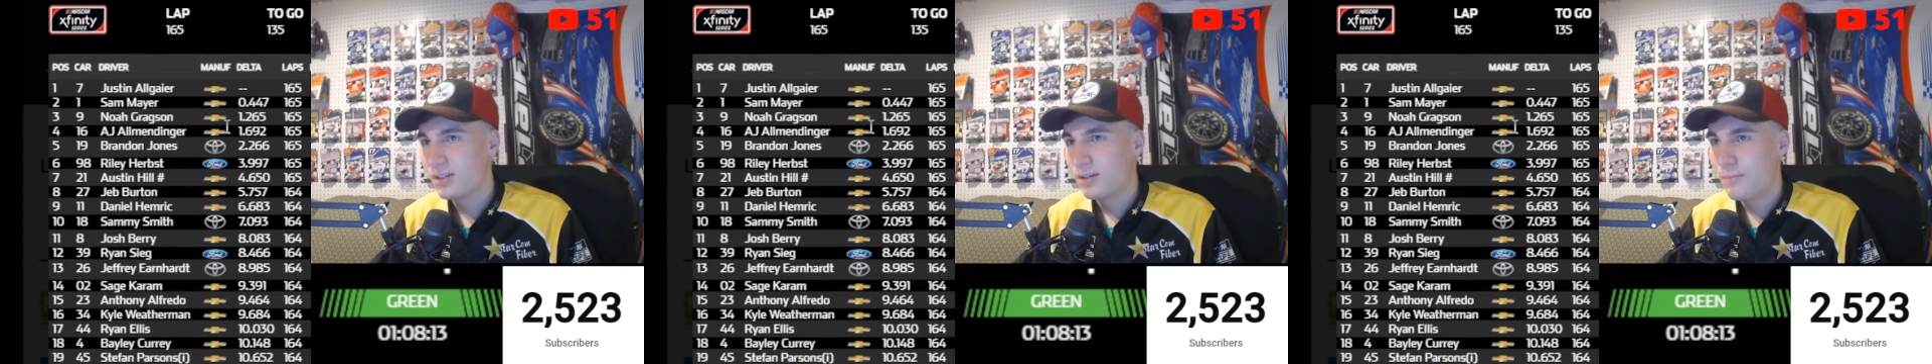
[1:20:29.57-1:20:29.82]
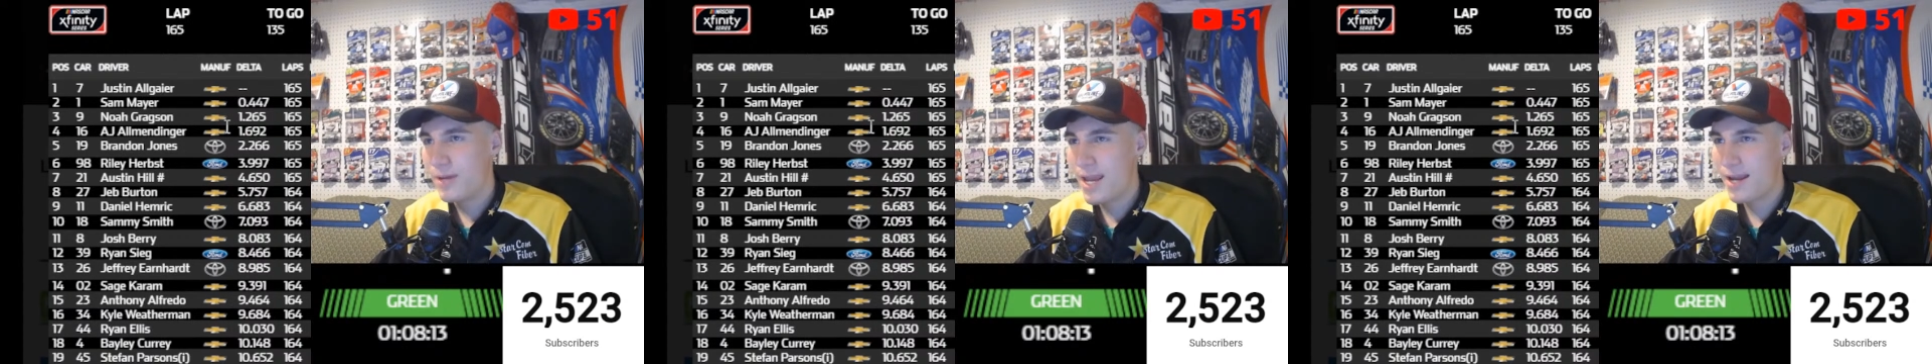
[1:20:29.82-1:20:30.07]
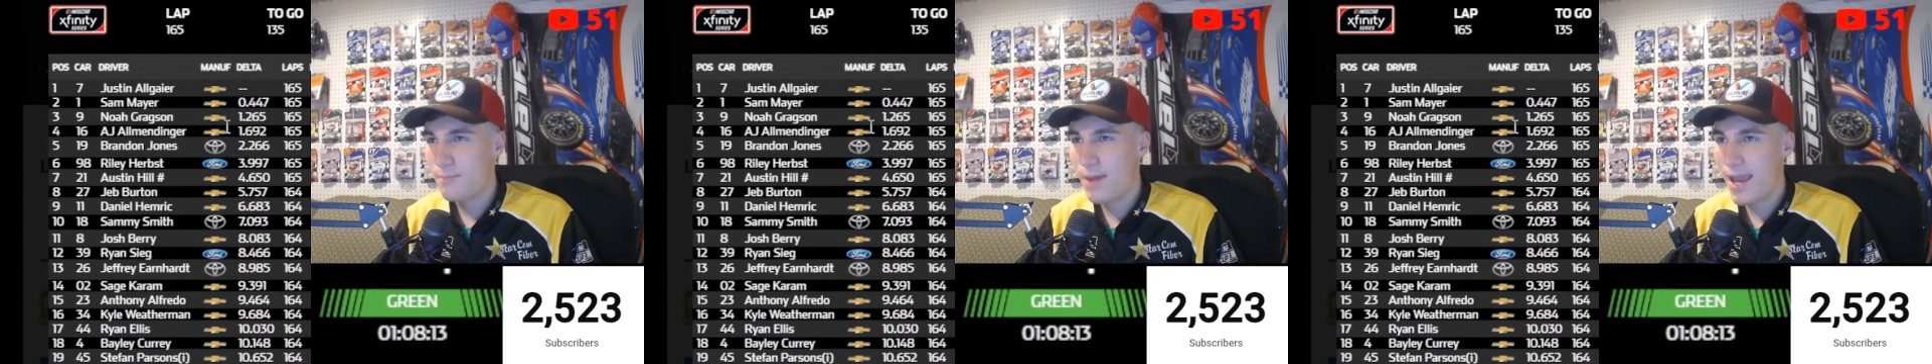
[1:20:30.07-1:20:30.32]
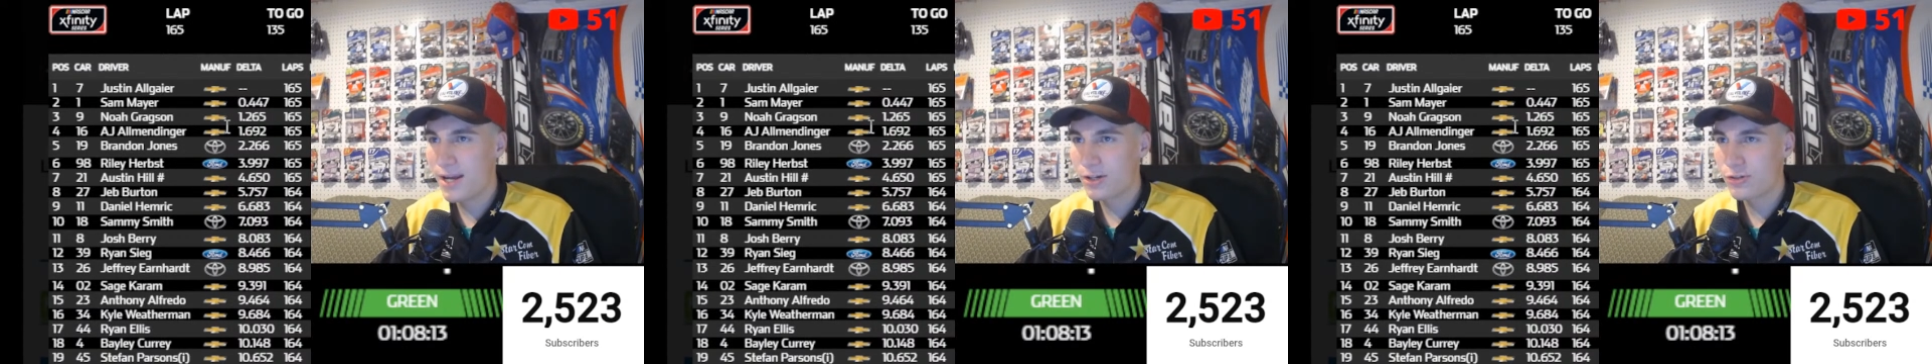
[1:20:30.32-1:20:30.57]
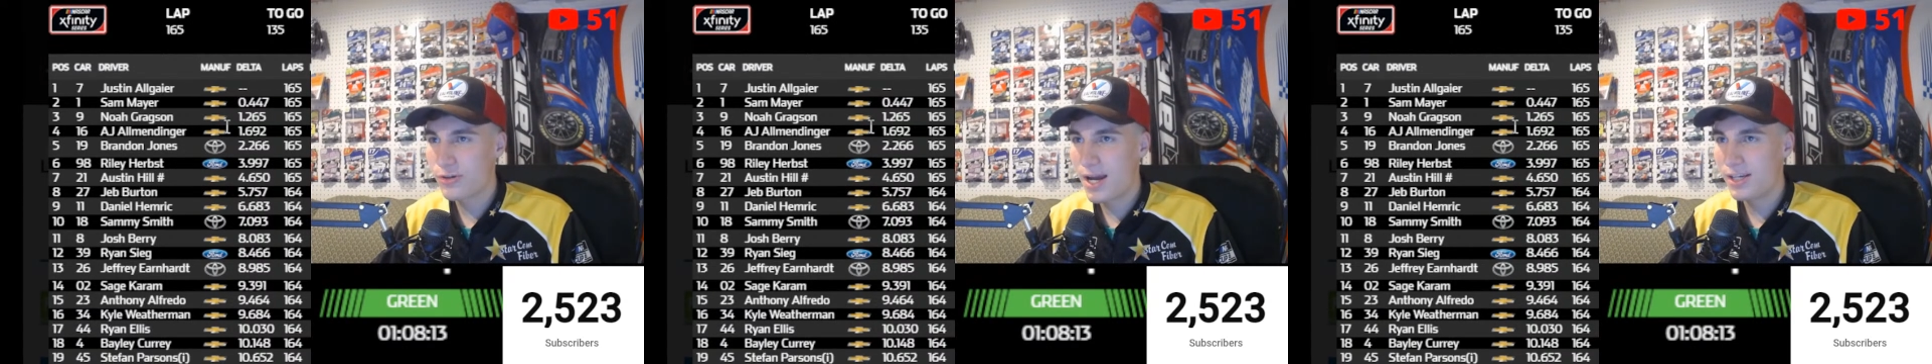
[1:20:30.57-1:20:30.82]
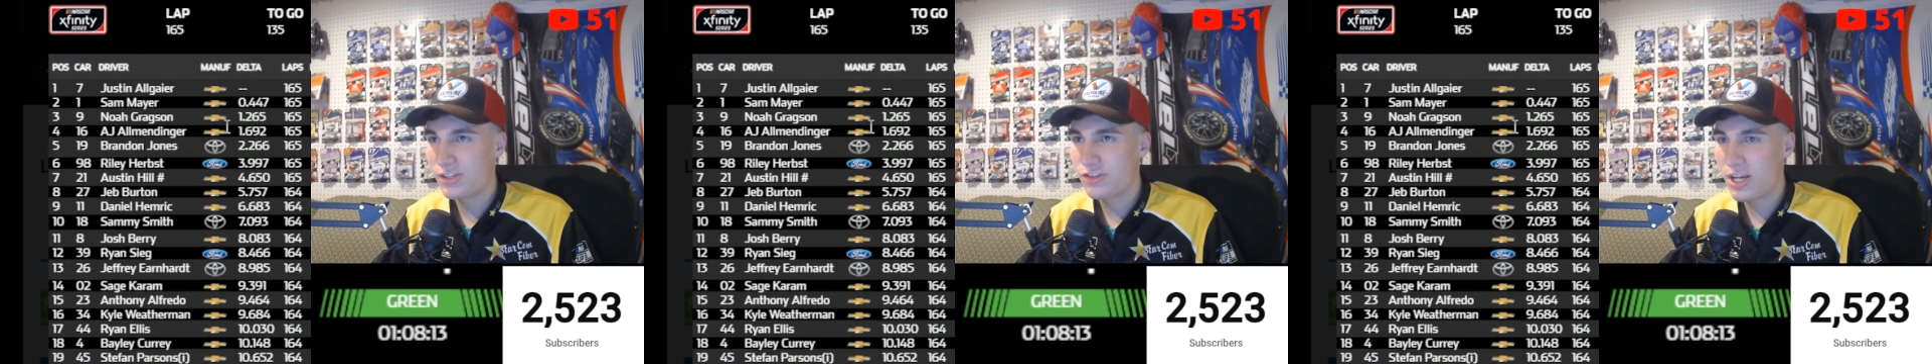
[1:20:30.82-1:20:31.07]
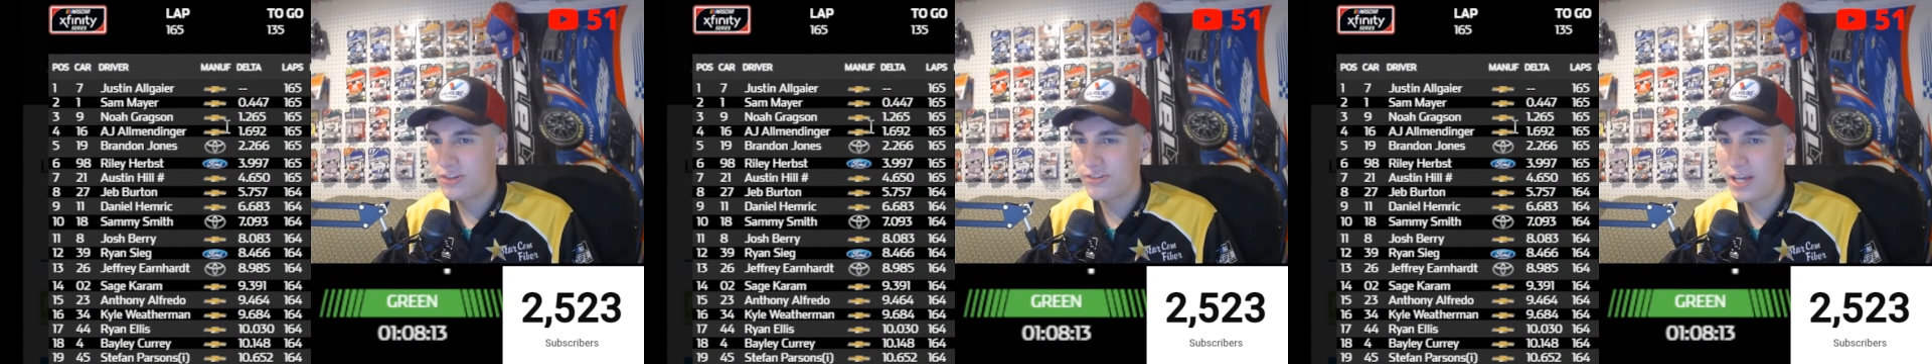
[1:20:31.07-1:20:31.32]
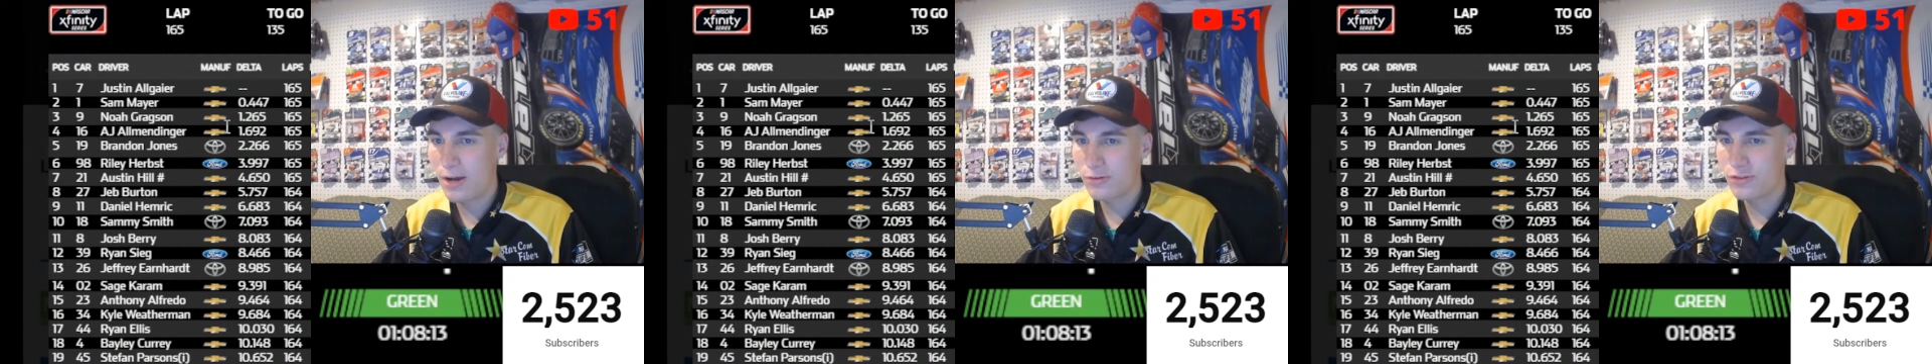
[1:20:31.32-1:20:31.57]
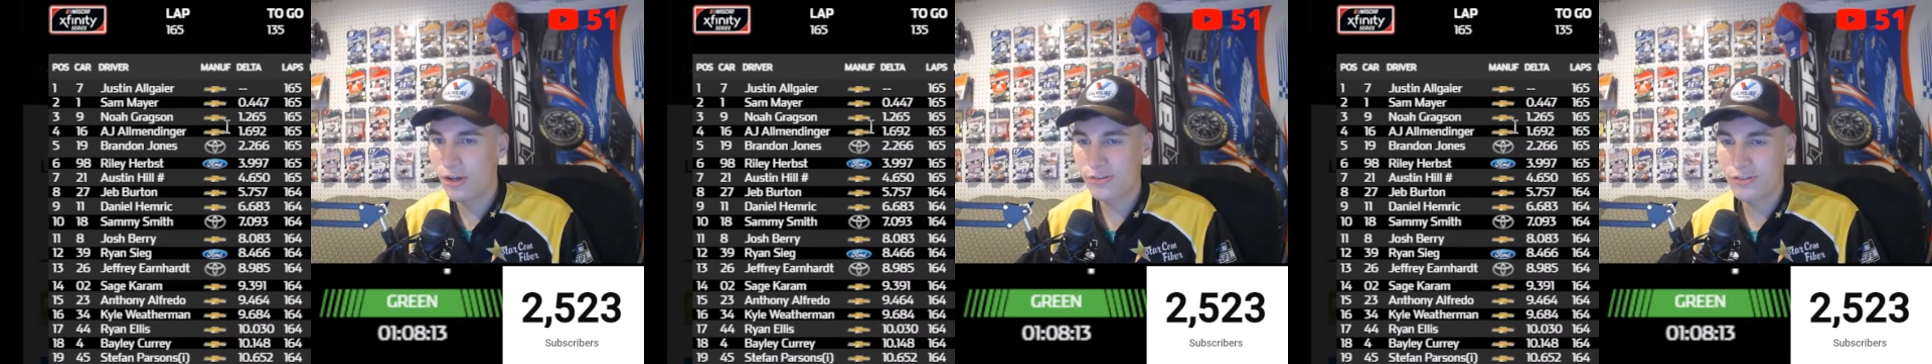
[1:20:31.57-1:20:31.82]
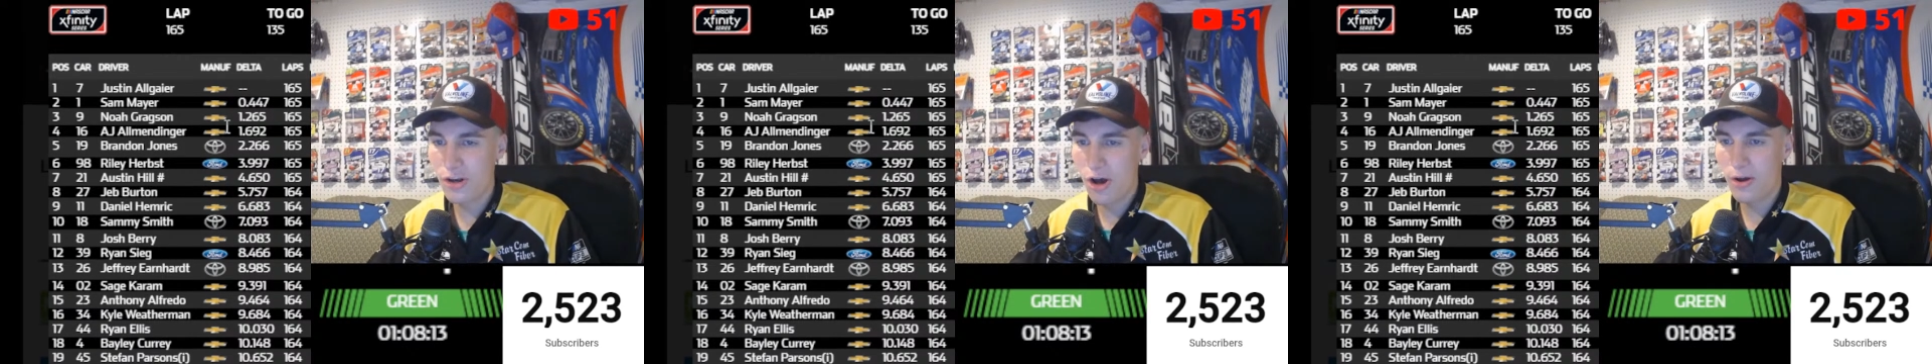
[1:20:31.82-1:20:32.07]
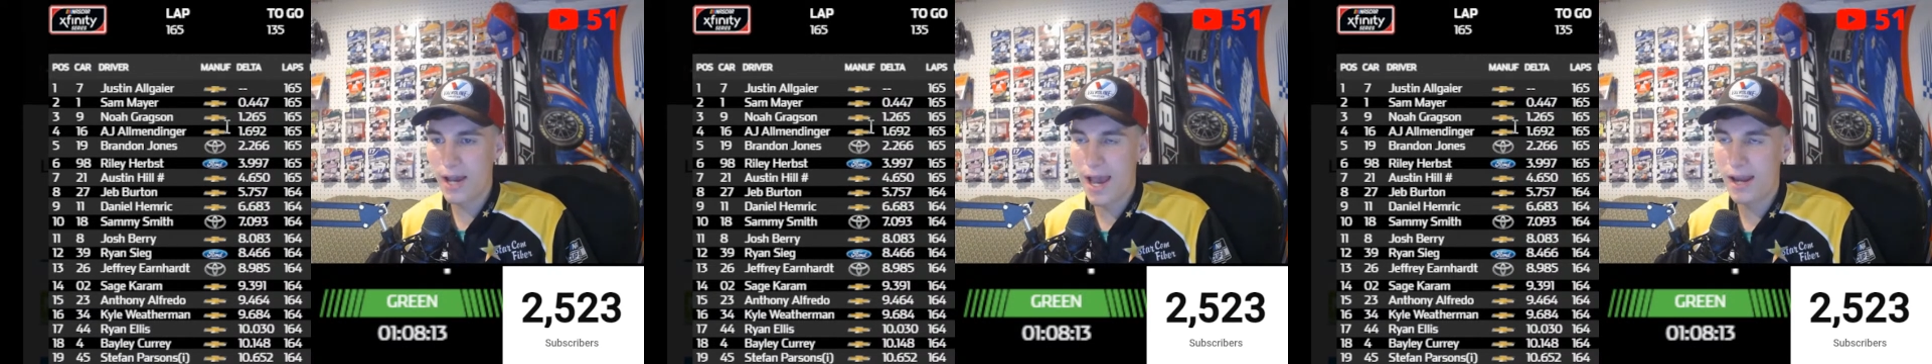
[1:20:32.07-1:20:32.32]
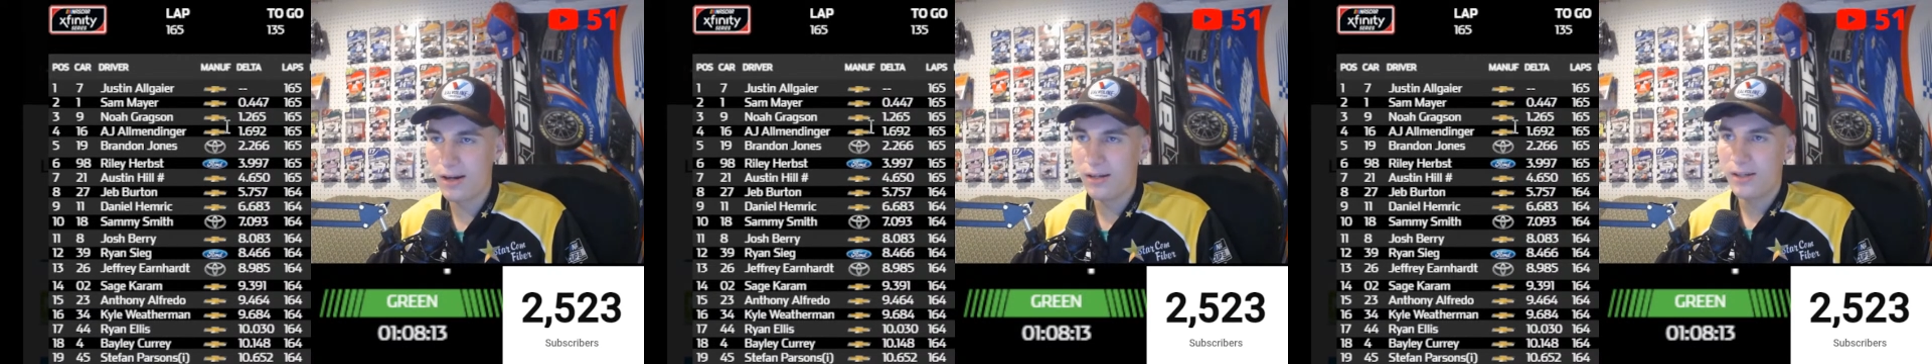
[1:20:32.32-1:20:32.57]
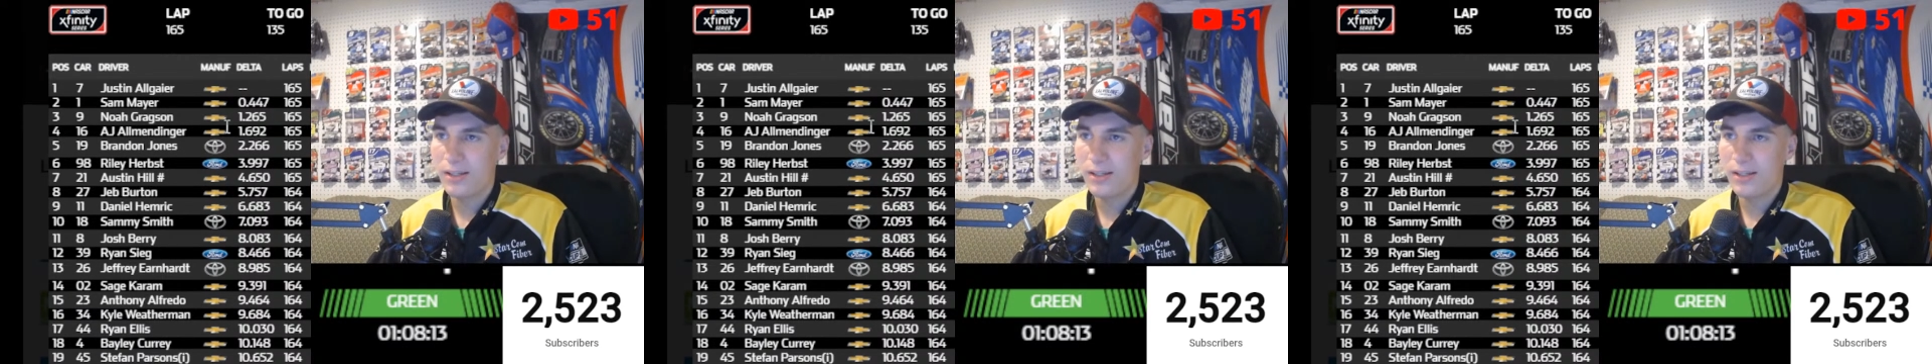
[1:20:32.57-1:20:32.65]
Mayer trying to chase down Justin Allgaier